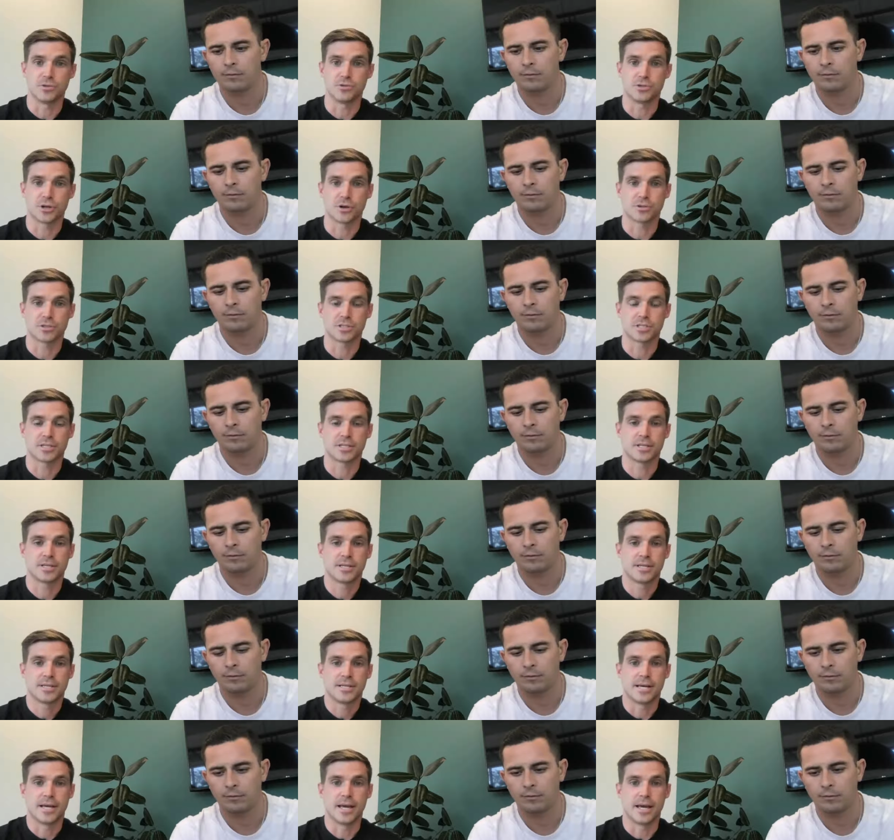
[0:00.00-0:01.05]
Speaker 1: in New Jersey,
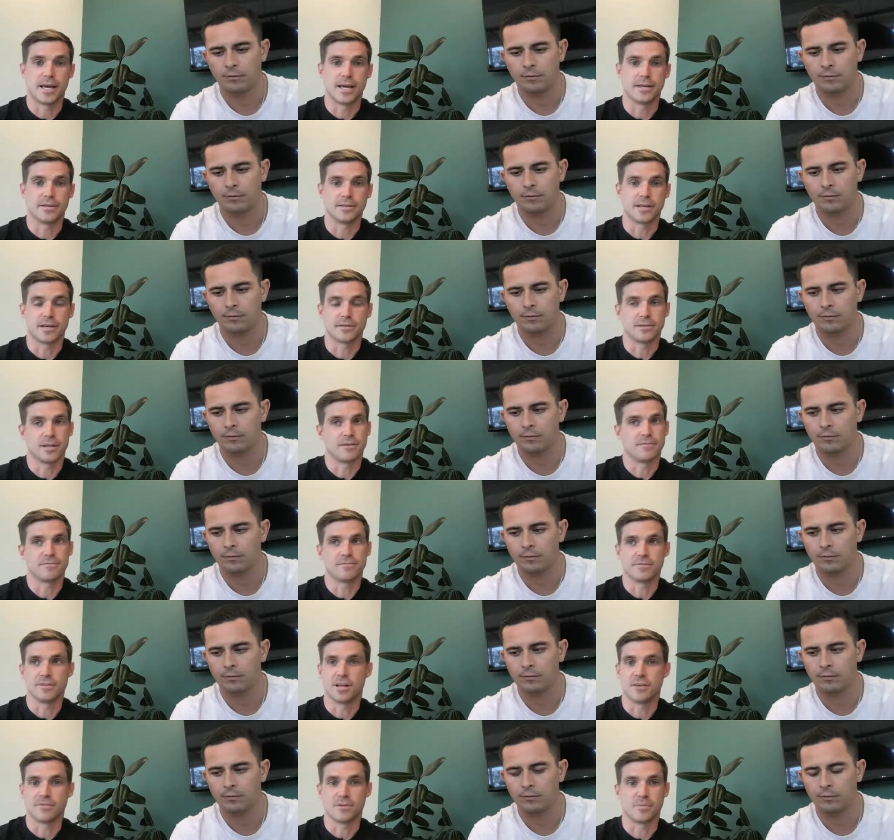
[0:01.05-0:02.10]
and yeah,
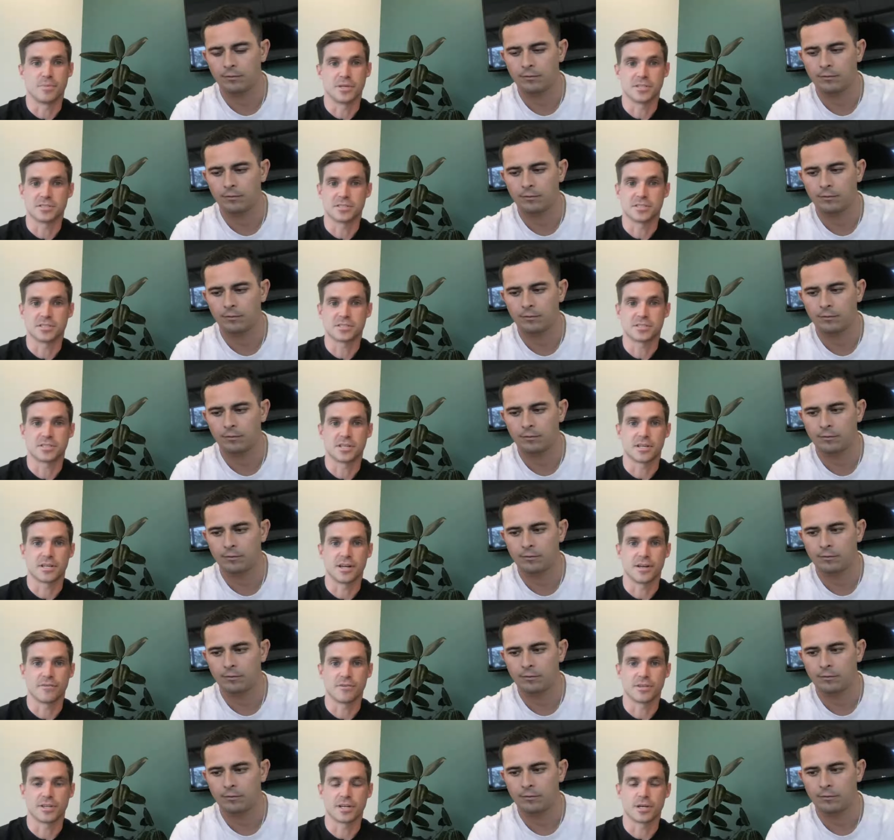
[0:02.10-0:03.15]
love love the business
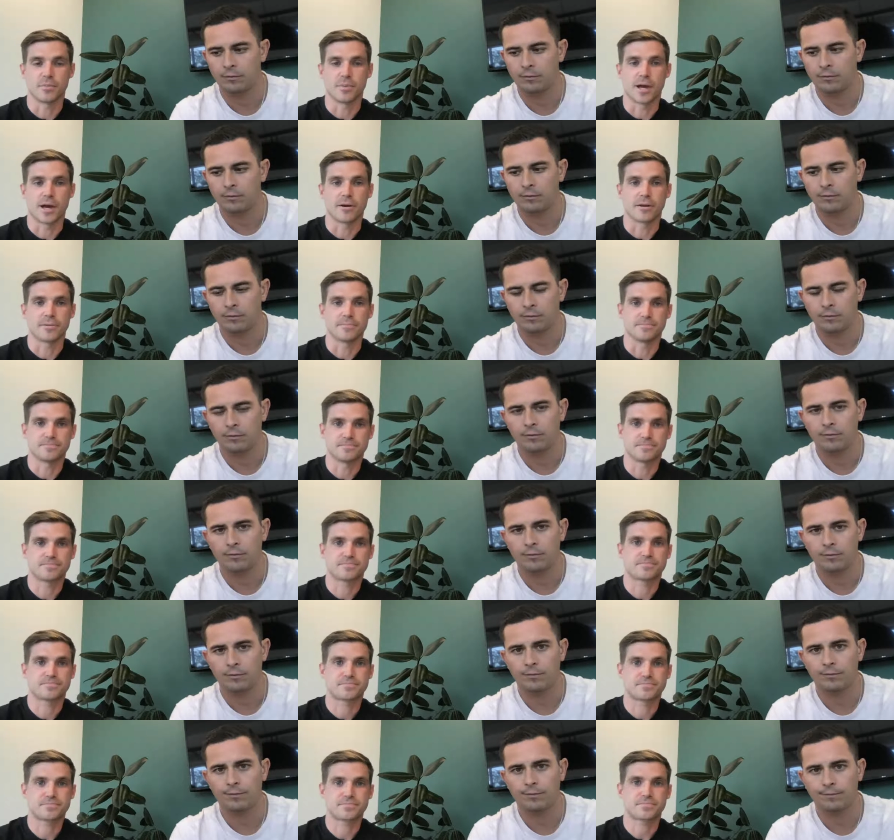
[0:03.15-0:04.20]
and everything about it.
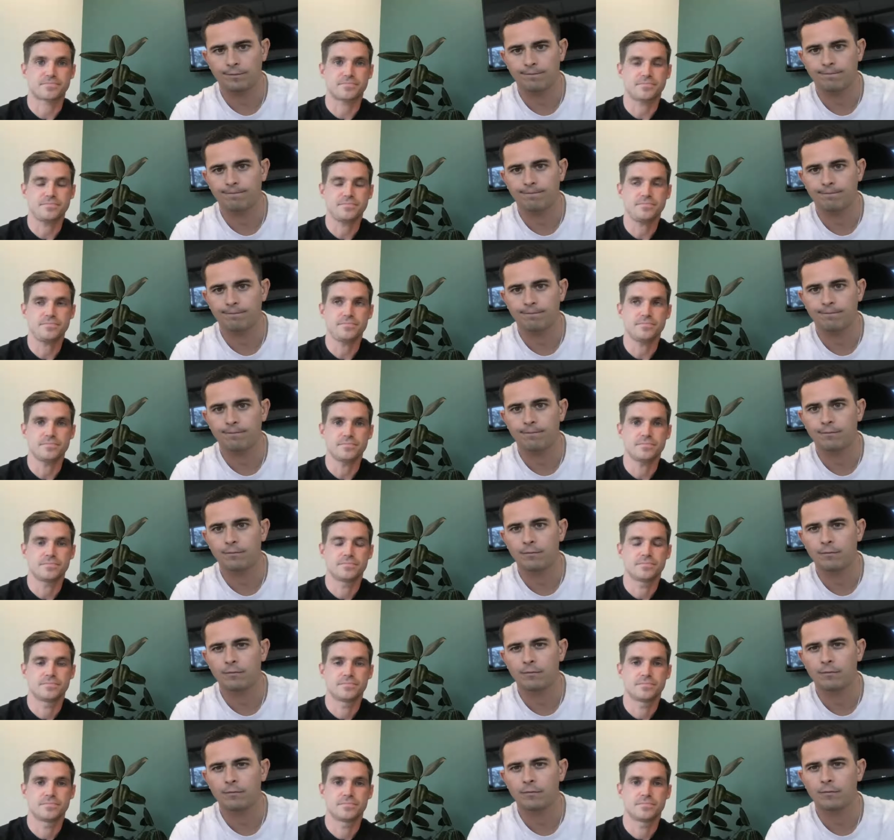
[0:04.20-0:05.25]

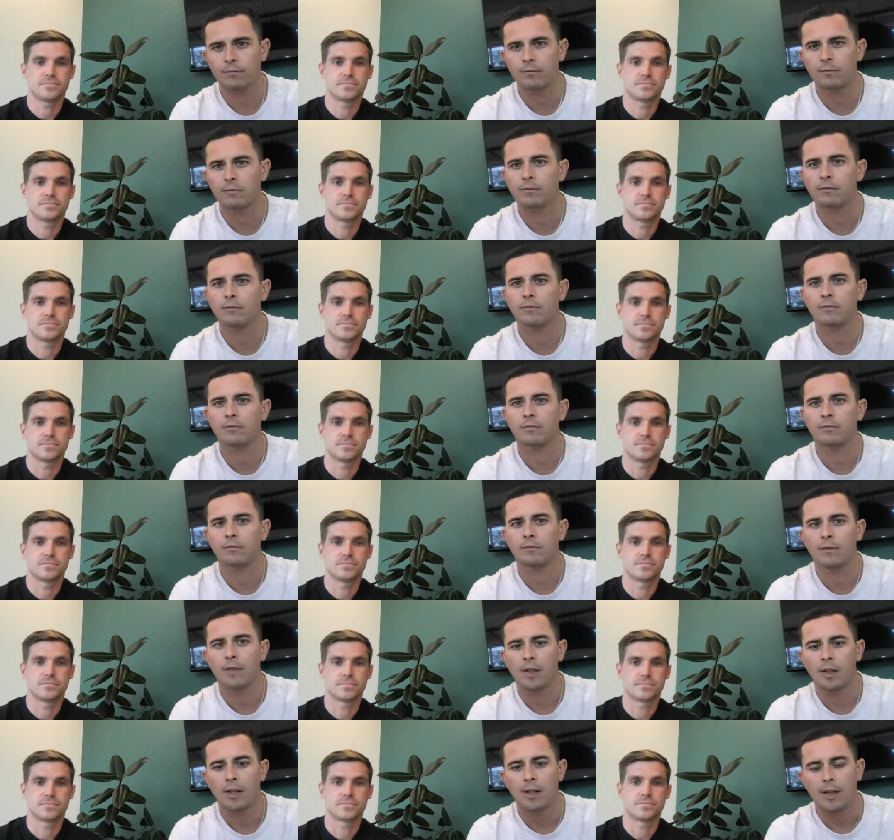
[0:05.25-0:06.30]
Speaker 2: Awesome. How about you, Zach?
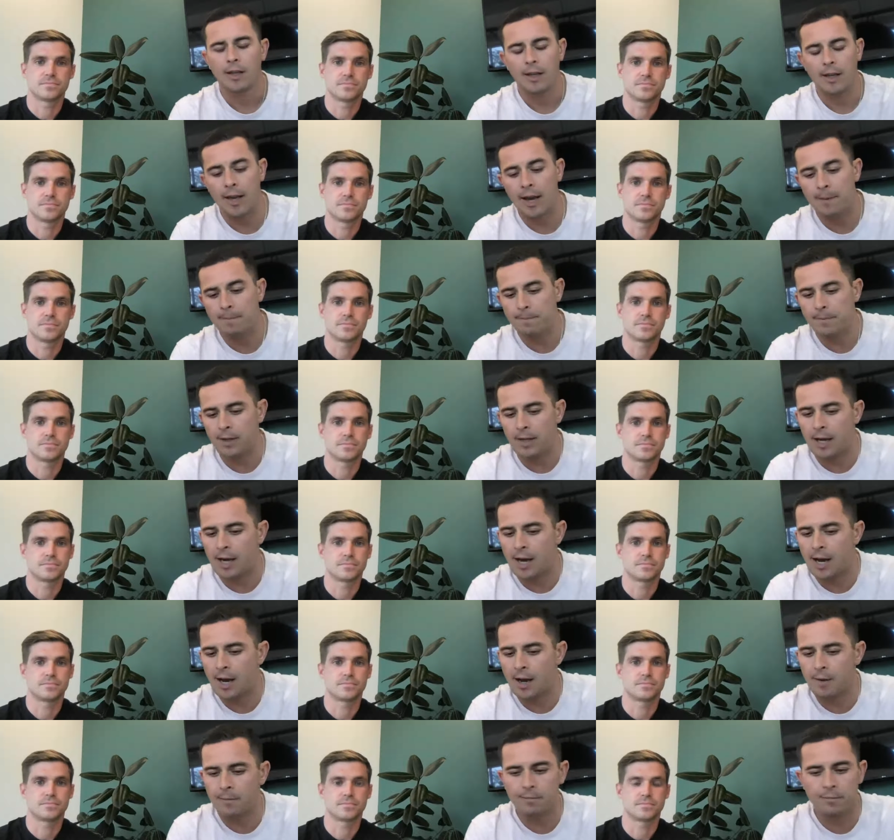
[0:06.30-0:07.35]
Yeah.
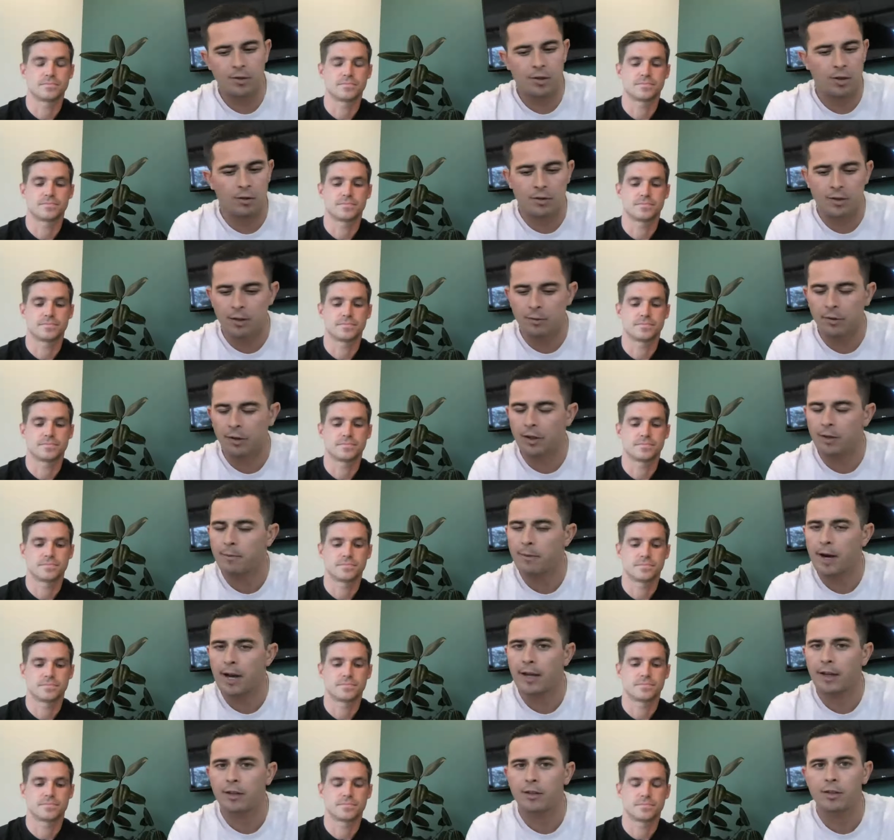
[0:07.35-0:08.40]
Um, so similar to
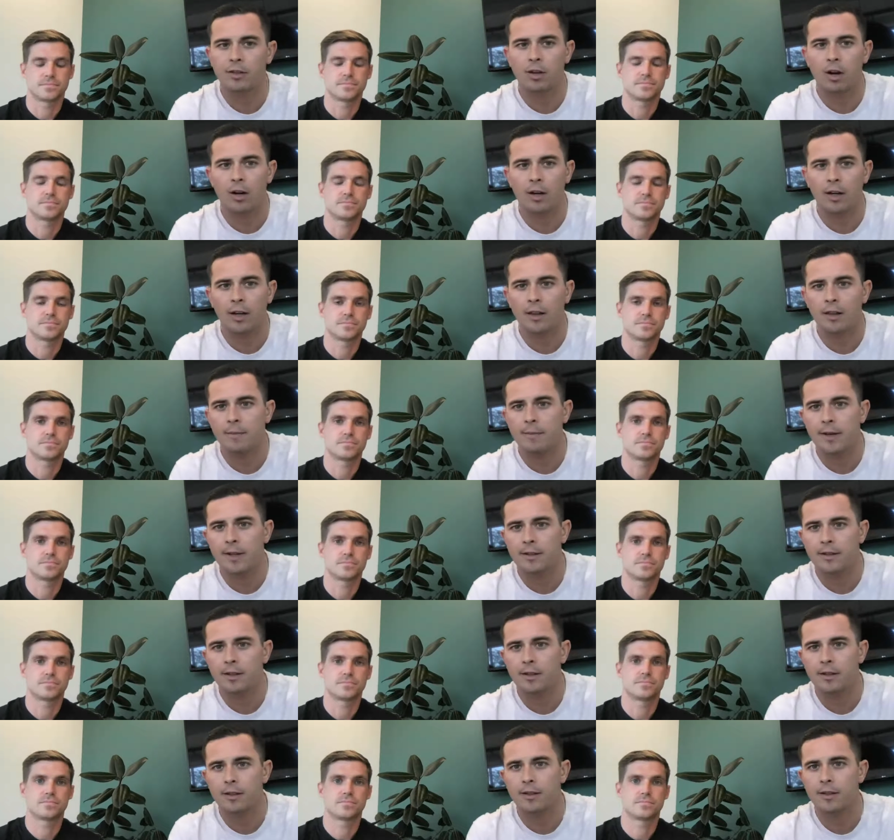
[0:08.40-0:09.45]
Mike, started in the
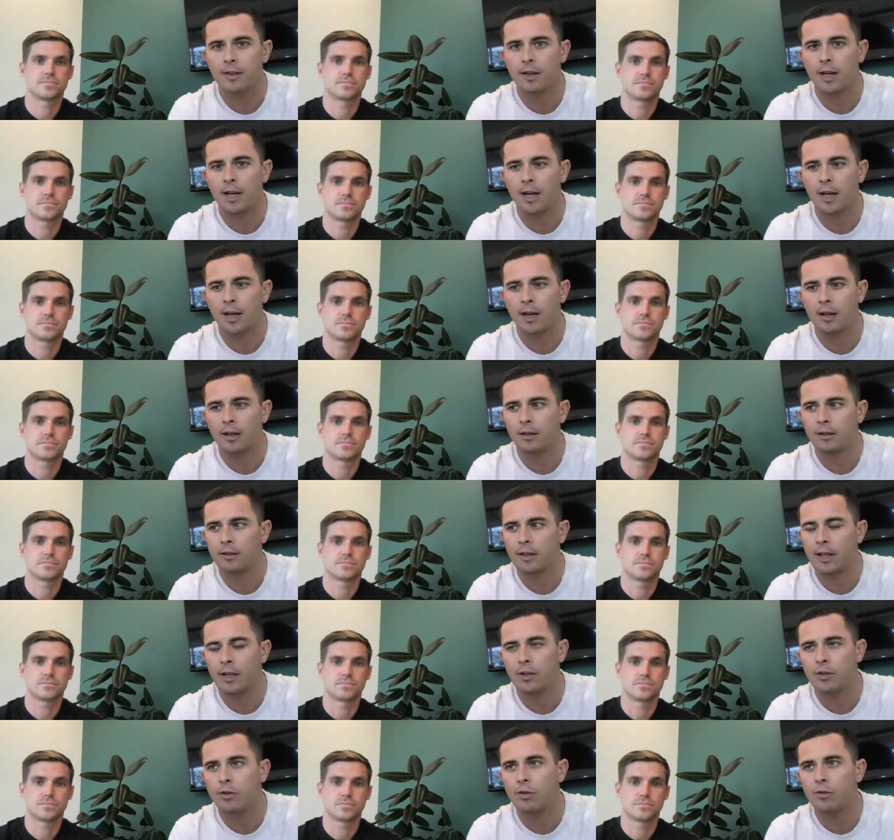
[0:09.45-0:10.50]
business. Uh, in